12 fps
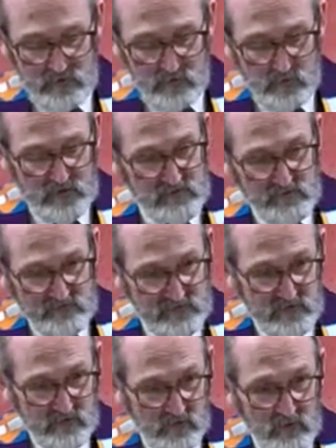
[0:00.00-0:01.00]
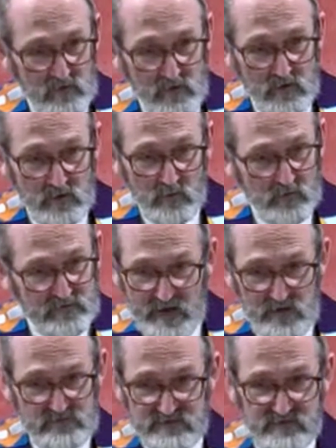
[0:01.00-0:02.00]
what you feel
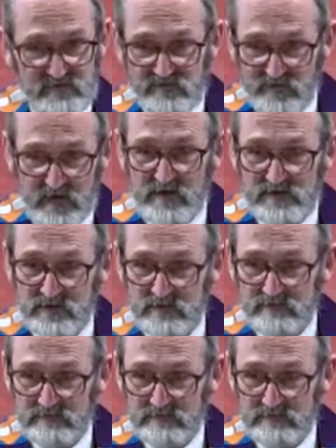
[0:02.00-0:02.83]
without justification.